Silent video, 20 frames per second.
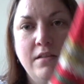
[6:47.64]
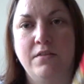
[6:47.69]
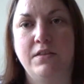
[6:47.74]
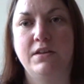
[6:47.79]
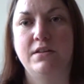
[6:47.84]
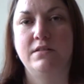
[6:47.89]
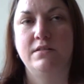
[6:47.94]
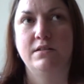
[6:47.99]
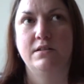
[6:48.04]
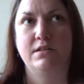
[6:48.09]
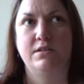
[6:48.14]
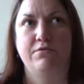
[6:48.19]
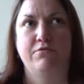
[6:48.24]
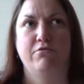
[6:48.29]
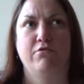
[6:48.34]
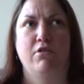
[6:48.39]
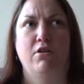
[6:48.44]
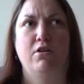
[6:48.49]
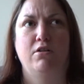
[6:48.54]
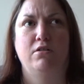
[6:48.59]
This is
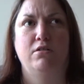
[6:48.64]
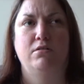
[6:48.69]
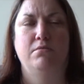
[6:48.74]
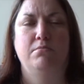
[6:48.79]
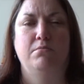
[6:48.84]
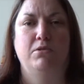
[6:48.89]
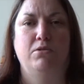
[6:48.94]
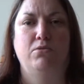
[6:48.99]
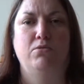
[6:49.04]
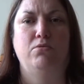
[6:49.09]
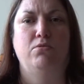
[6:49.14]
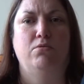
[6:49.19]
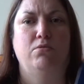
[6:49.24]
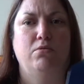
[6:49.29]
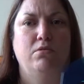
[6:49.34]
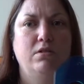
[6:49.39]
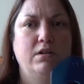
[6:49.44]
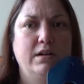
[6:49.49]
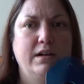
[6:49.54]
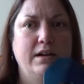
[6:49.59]
from, oh,
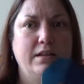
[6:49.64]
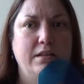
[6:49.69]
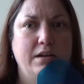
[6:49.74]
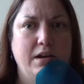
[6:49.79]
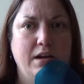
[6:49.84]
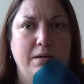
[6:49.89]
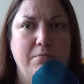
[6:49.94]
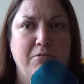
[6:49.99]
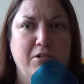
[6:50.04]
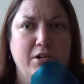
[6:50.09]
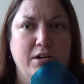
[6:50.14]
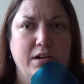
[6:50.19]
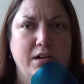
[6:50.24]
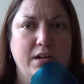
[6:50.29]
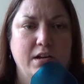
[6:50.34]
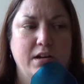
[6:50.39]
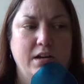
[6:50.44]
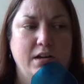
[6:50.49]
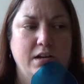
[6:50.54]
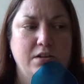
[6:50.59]
got to get the name
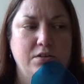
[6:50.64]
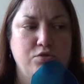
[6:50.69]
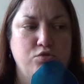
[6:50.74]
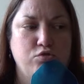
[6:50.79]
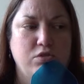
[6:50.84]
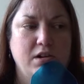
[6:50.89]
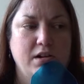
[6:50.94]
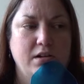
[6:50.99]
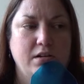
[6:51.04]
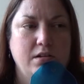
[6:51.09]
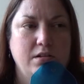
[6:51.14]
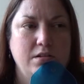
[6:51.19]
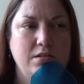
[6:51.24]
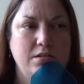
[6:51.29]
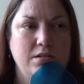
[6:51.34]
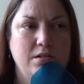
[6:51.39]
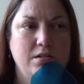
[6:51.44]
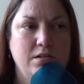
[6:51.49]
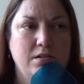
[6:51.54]
right, it's Dragon